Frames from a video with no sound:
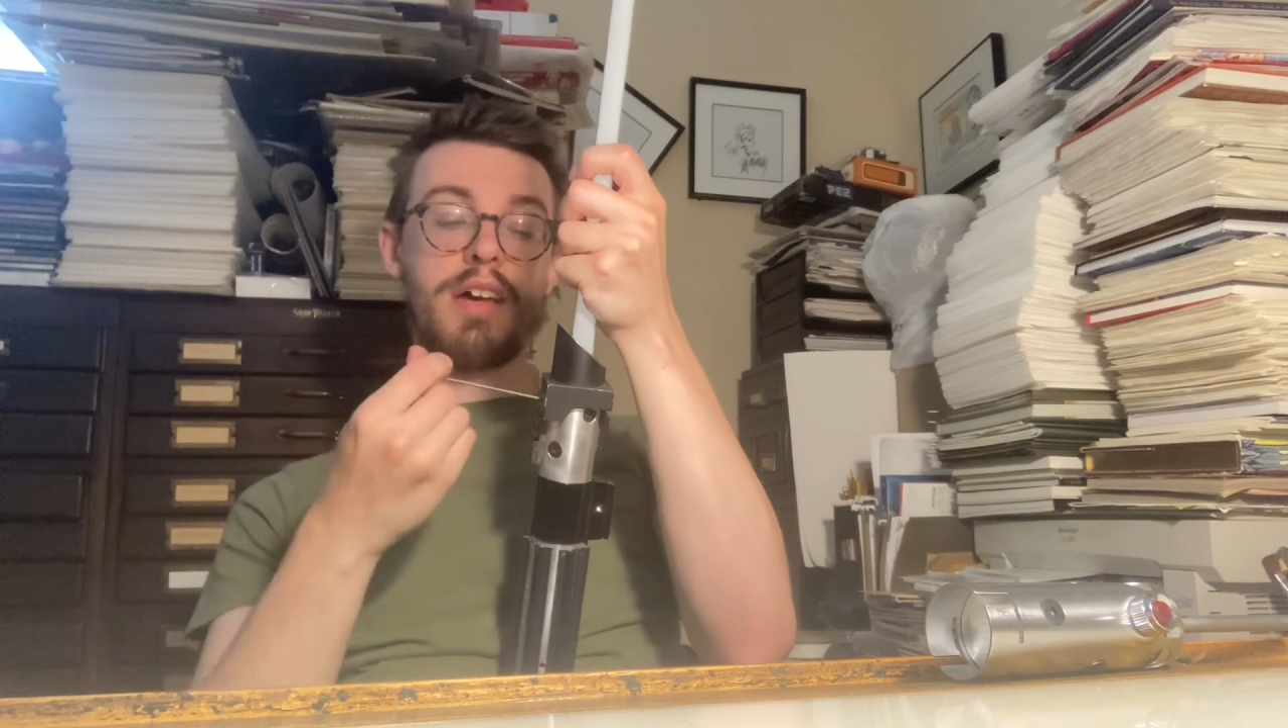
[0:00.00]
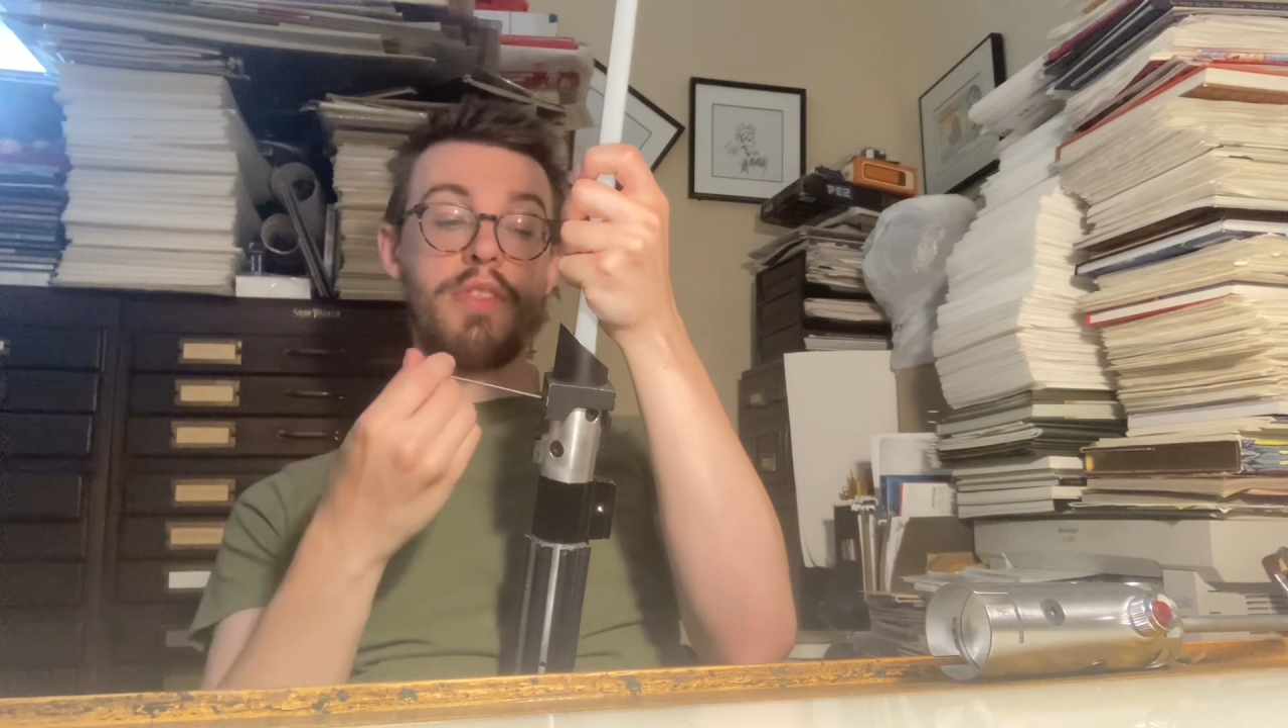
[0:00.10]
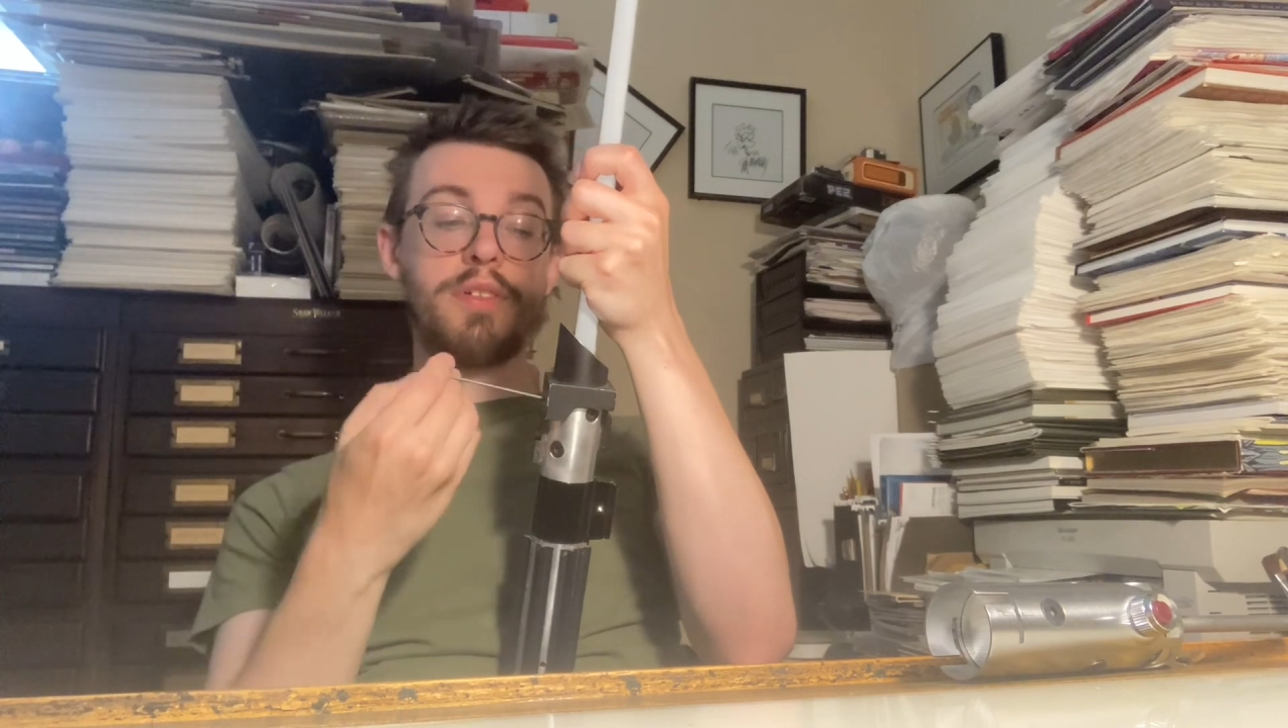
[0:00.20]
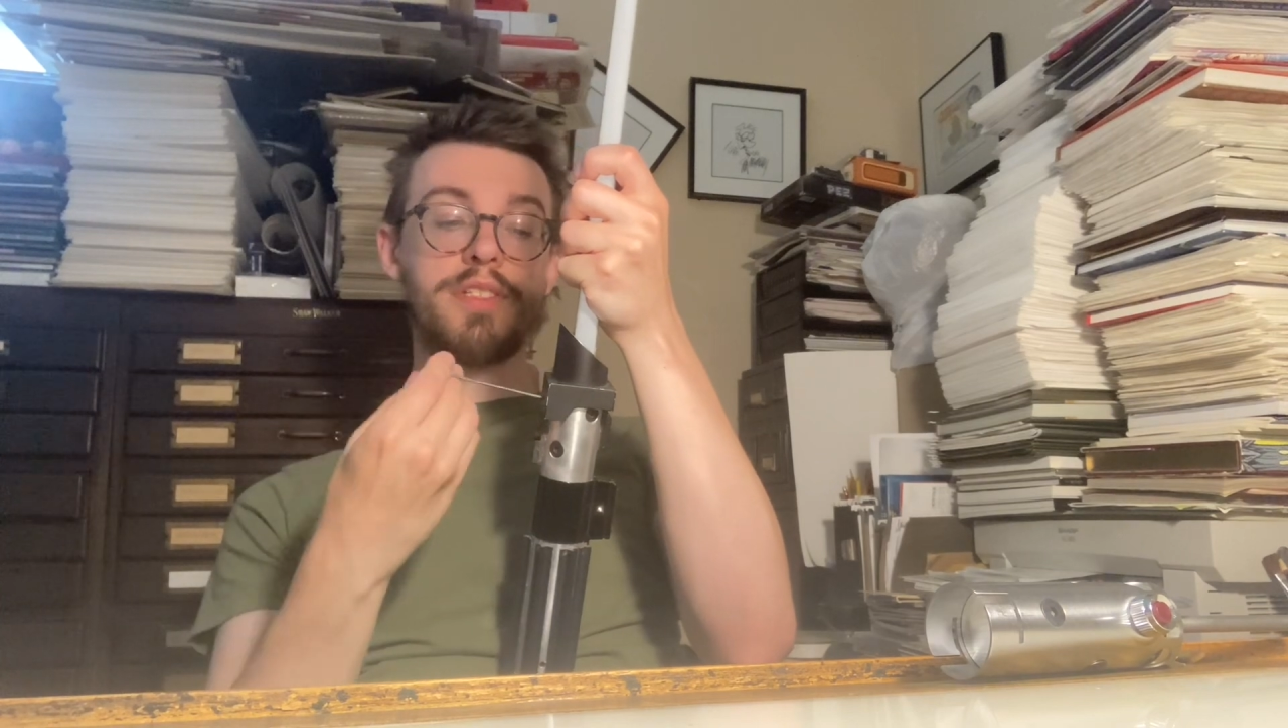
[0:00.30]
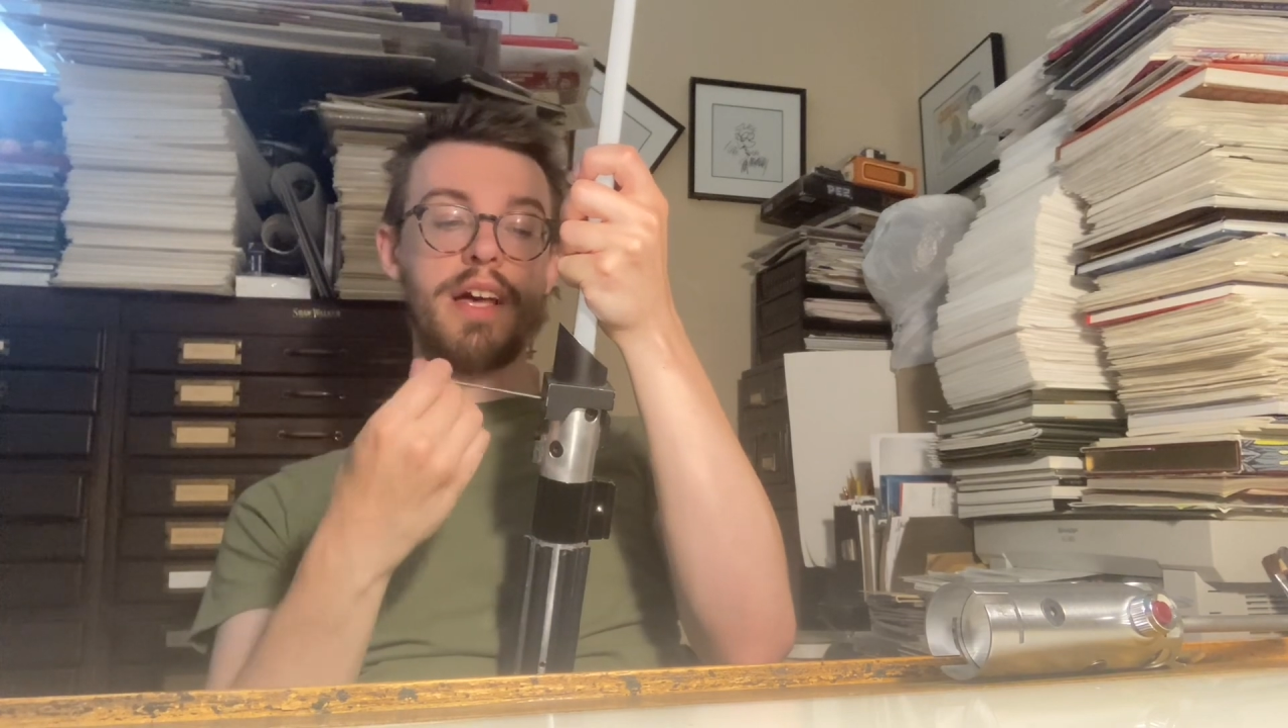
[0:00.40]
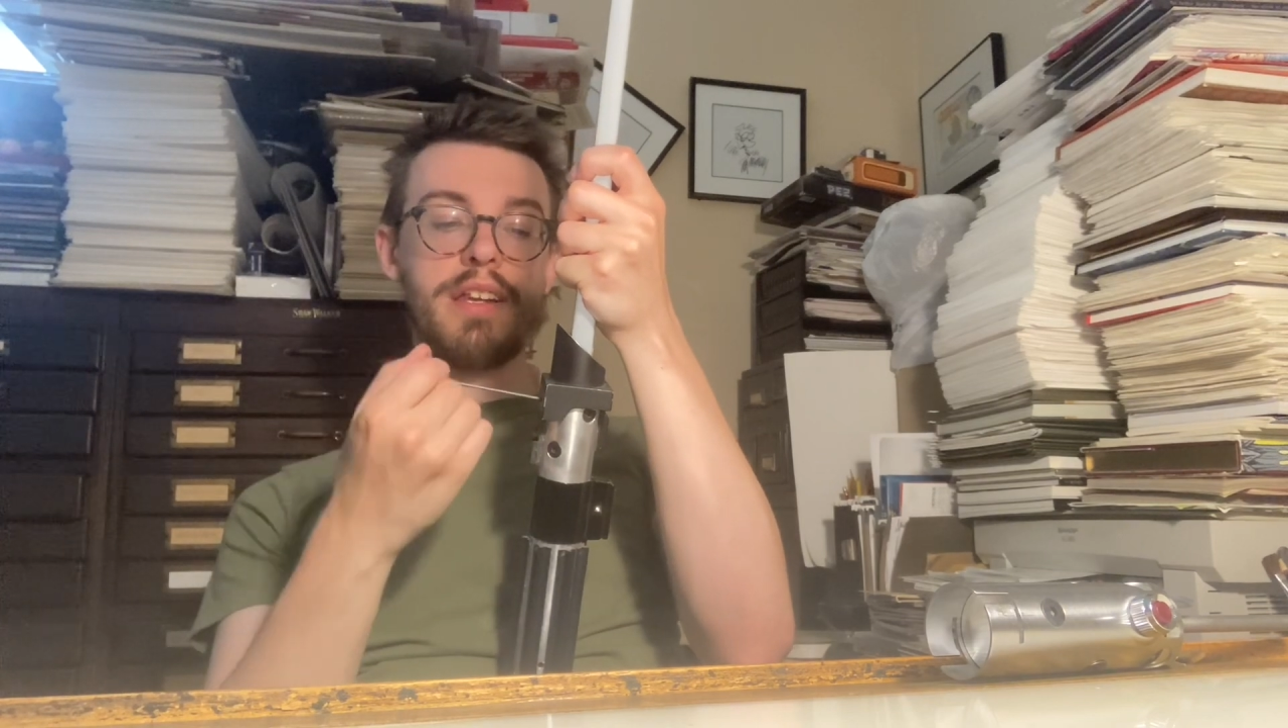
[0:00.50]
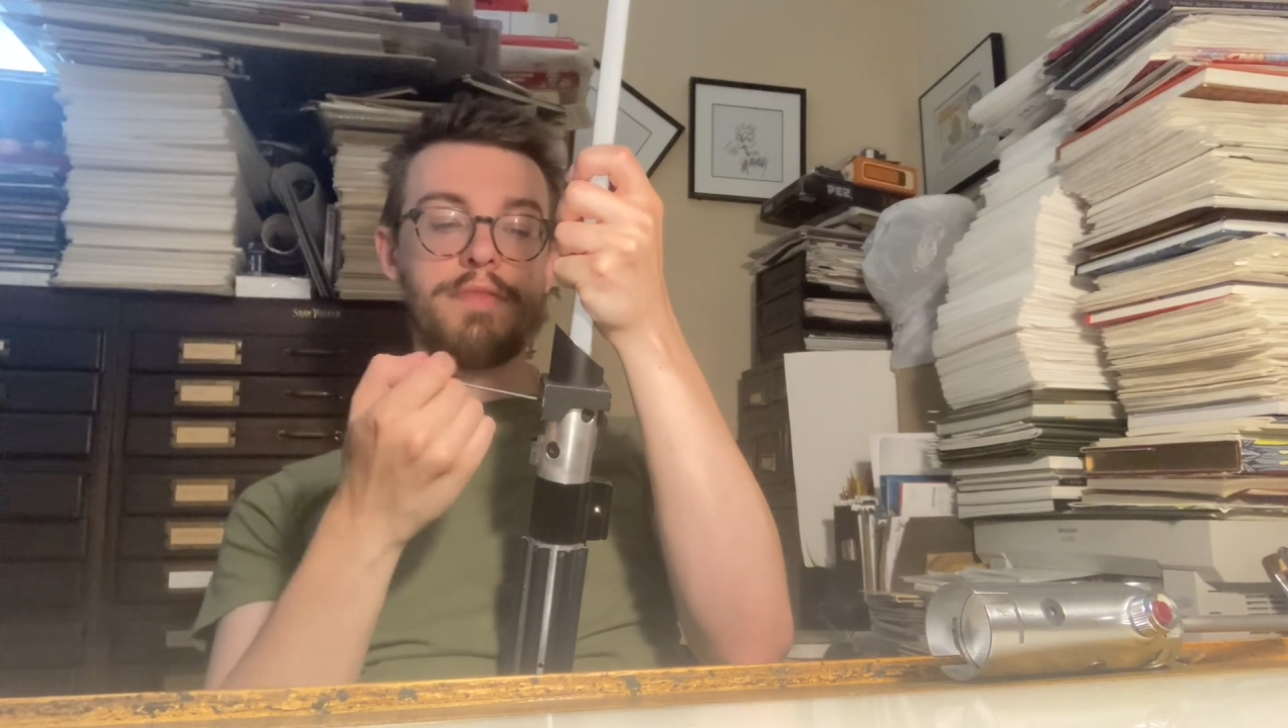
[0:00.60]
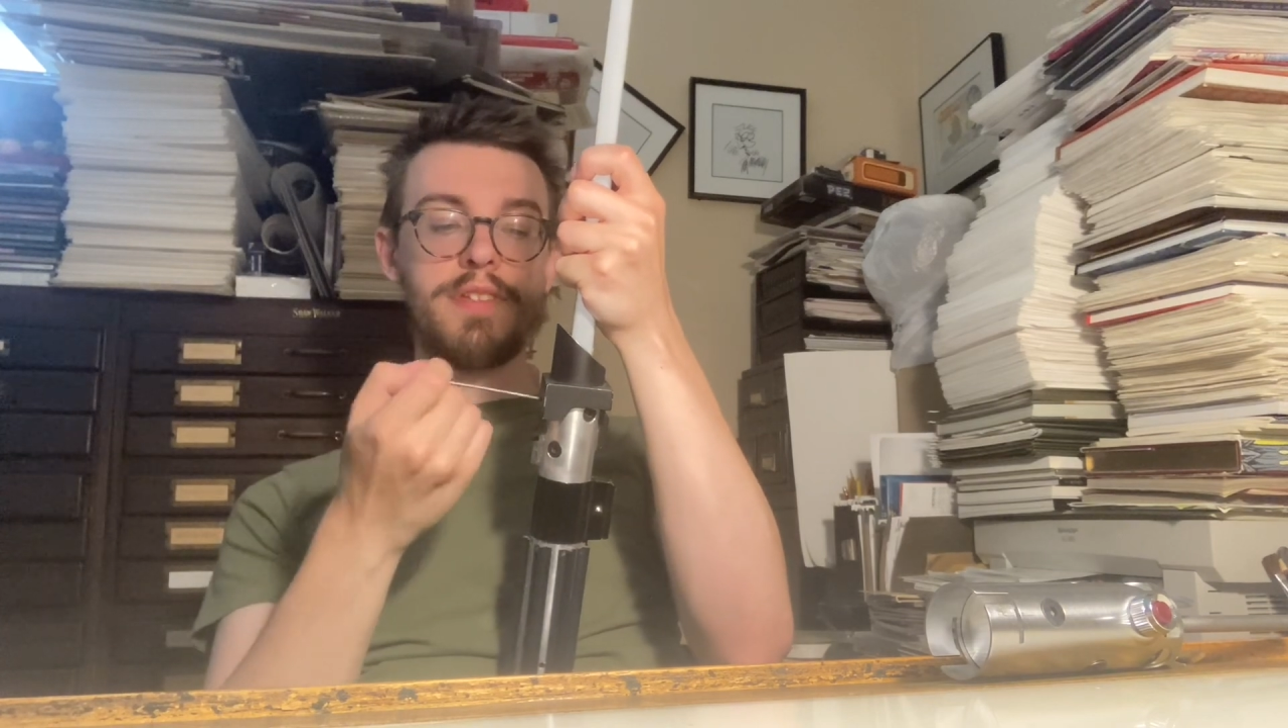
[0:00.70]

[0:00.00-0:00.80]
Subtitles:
other side of